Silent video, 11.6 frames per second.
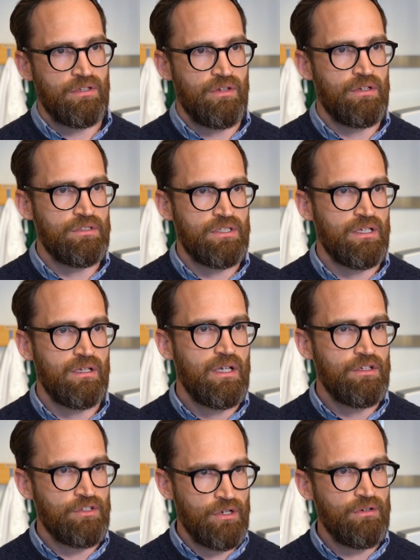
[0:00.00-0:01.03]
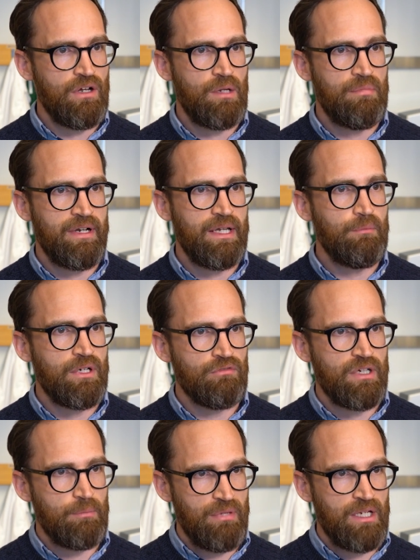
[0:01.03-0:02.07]
to those that don't hibernate, we could
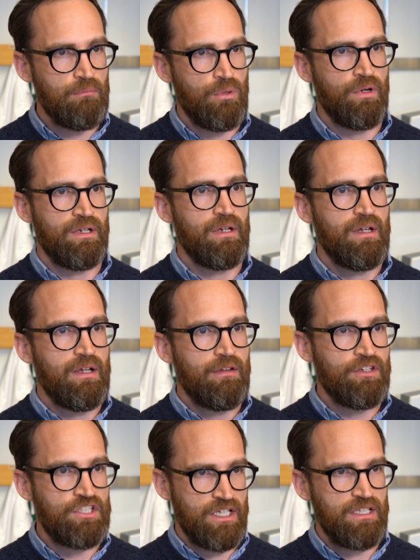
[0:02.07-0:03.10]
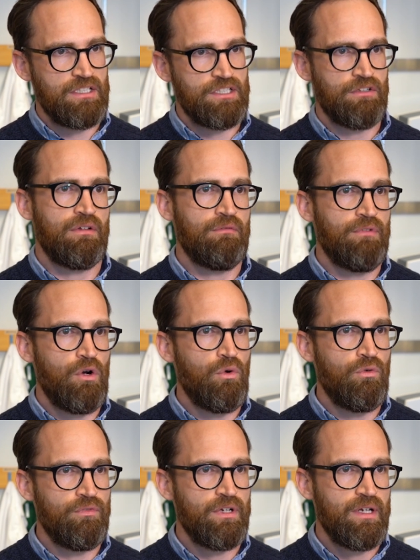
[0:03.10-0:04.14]
really pinpoint the genes that are
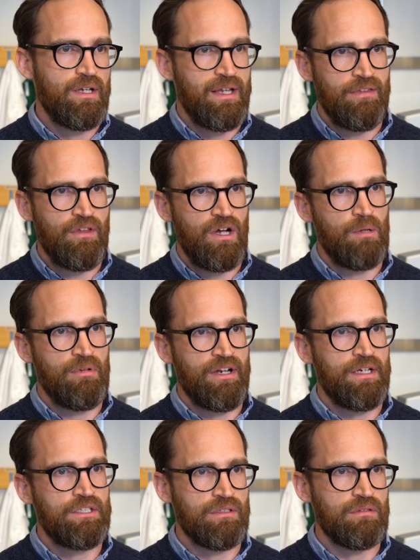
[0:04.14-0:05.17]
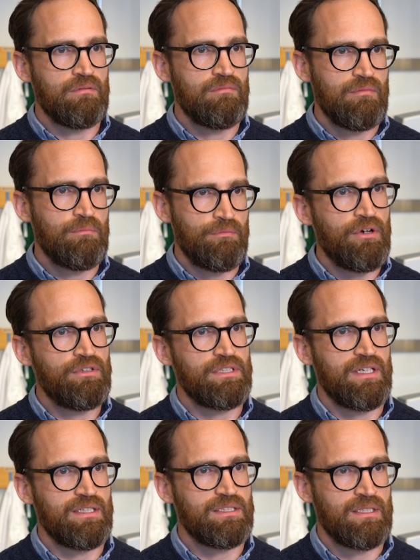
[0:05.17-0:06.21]
involved in the hibernation
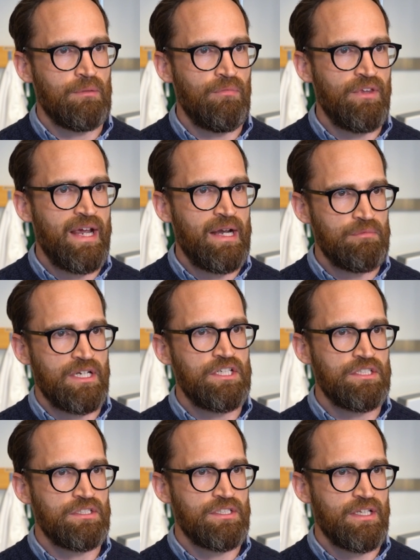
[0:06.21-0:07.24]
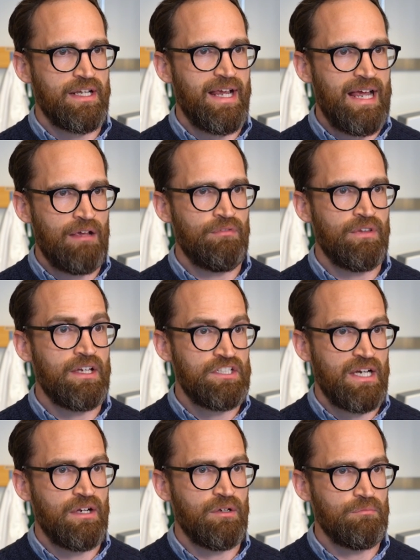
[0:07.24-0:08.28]
process and the adaptations that they have in their
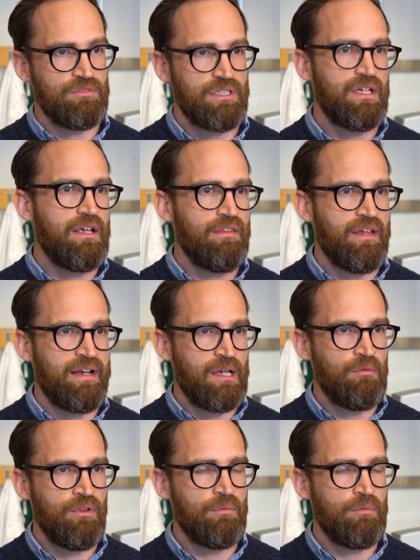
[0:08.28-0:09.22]
genomes that enable